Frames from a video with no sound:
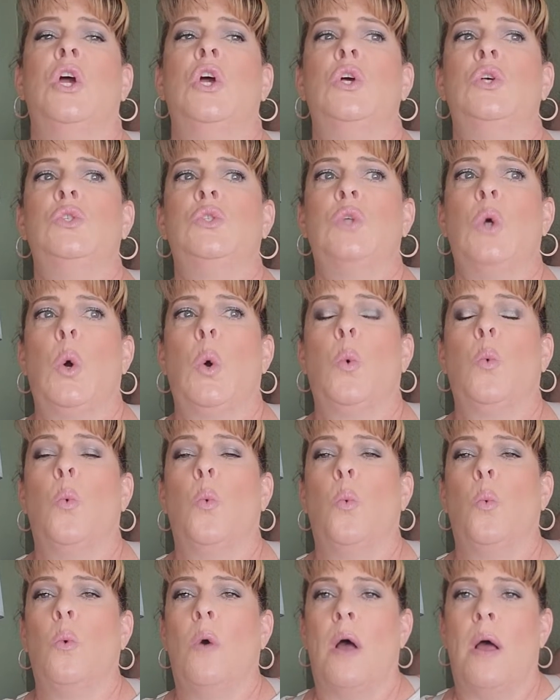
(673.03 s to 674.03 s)
So
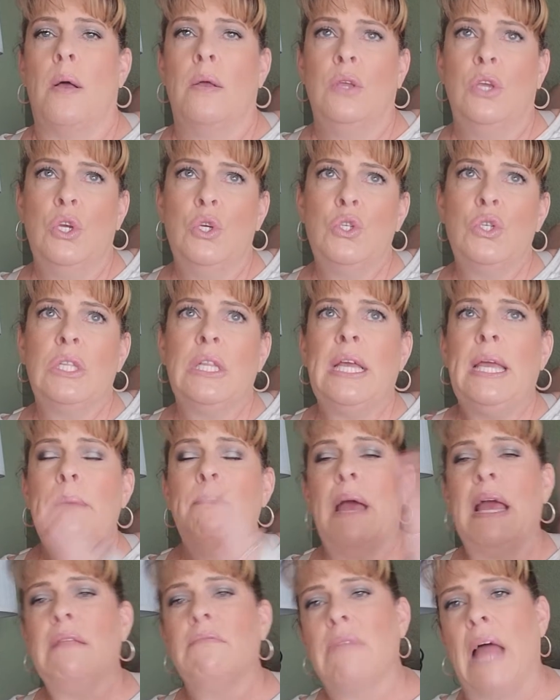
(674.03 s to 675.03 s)
usually
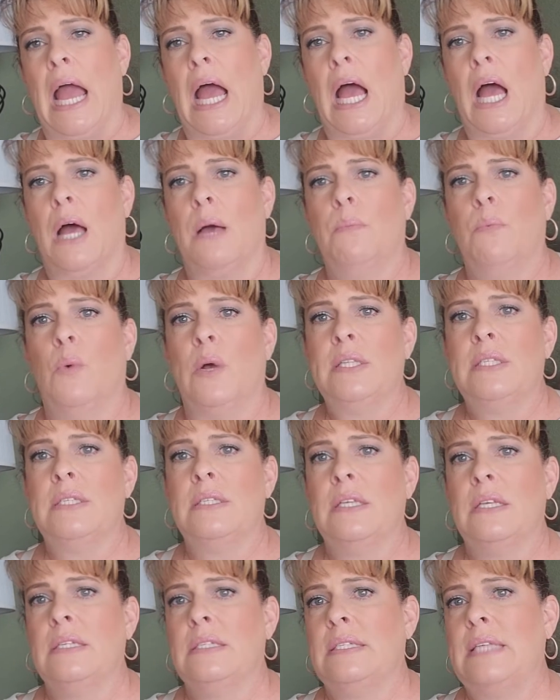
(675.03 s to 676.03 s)
my lab, once,
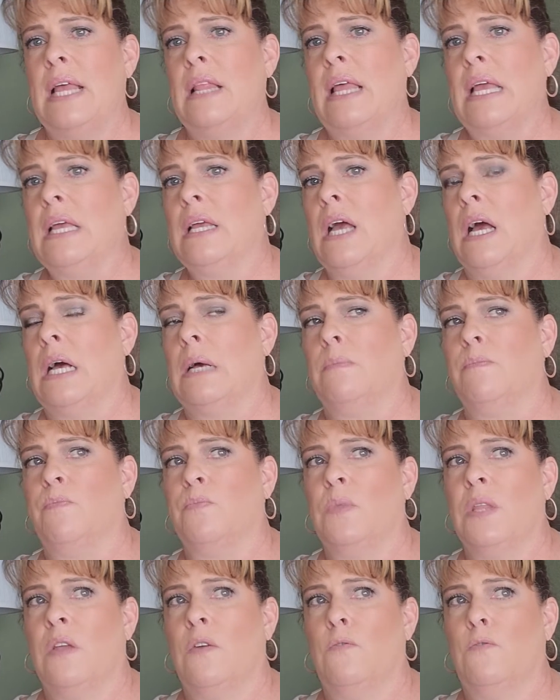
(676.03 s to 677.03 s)
say like,
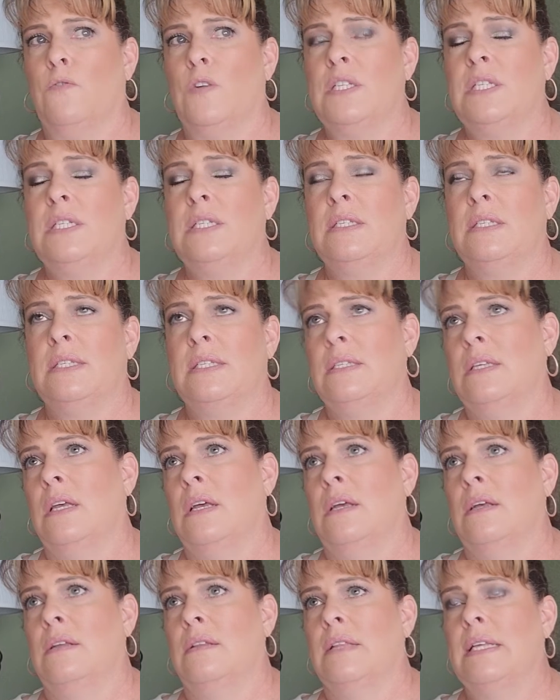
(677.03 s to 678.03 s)
for instance,
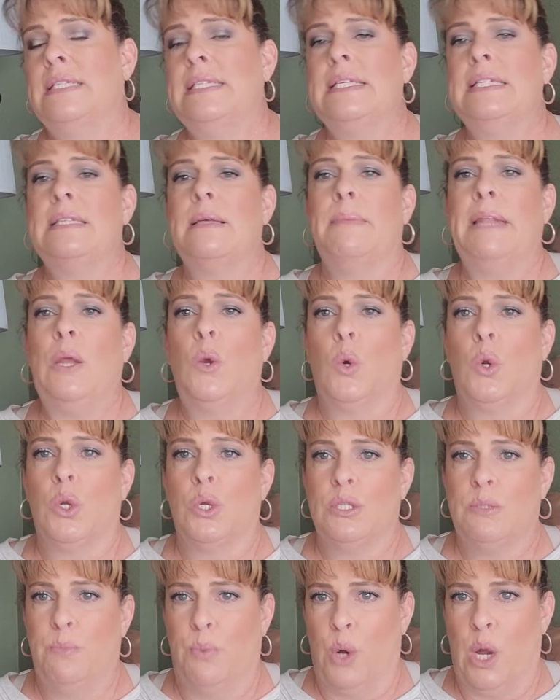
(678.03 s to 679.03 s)
let's say somebody
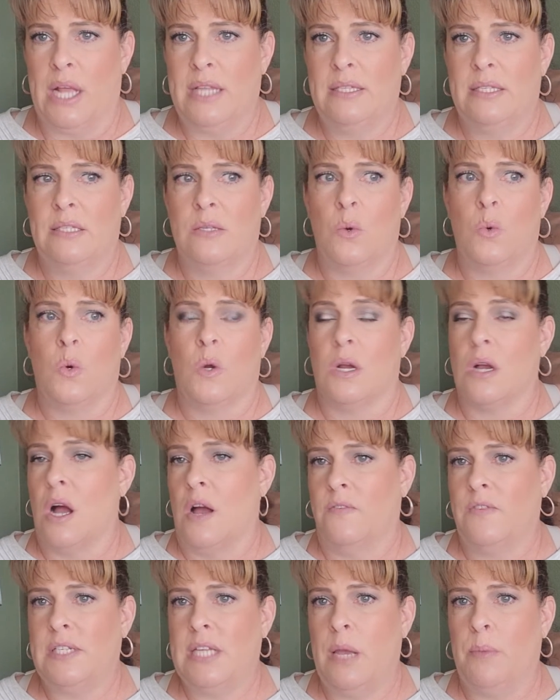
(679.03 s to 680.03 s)
orders prints or a
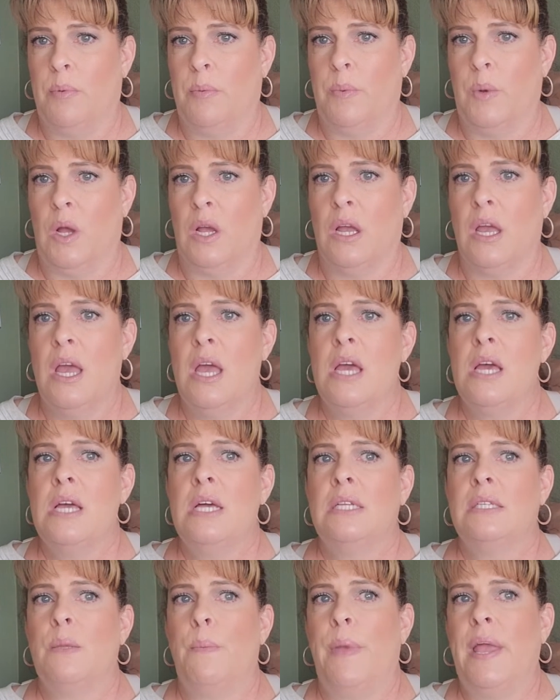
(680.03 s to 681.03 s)
coffee table book.
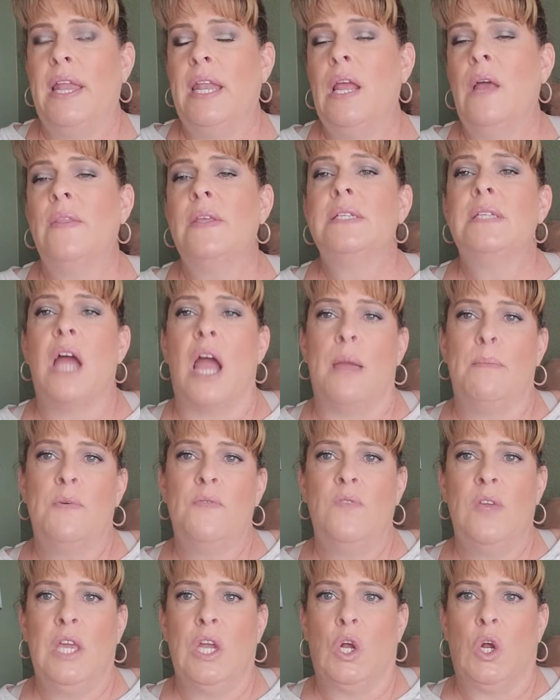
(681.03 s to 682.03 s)
Depending on the time
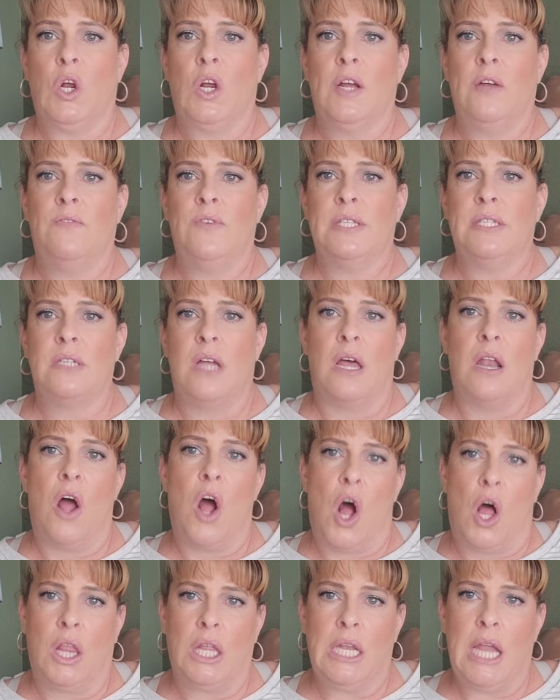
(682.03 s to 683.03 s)
of year, if it's not
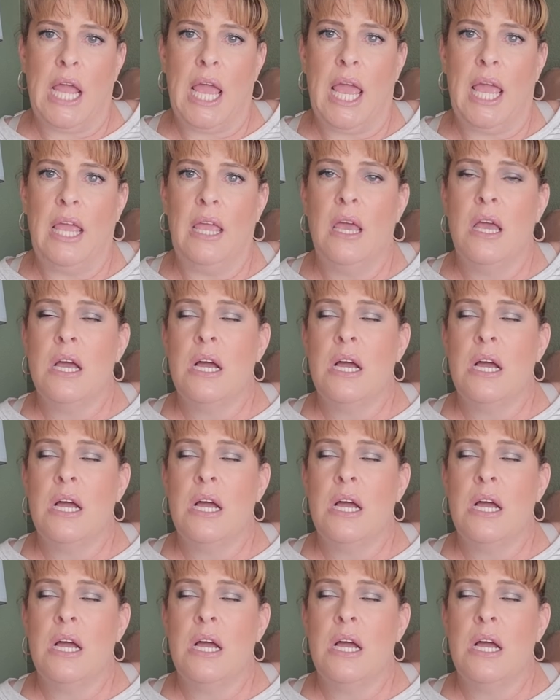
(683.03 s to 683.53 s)
holiday,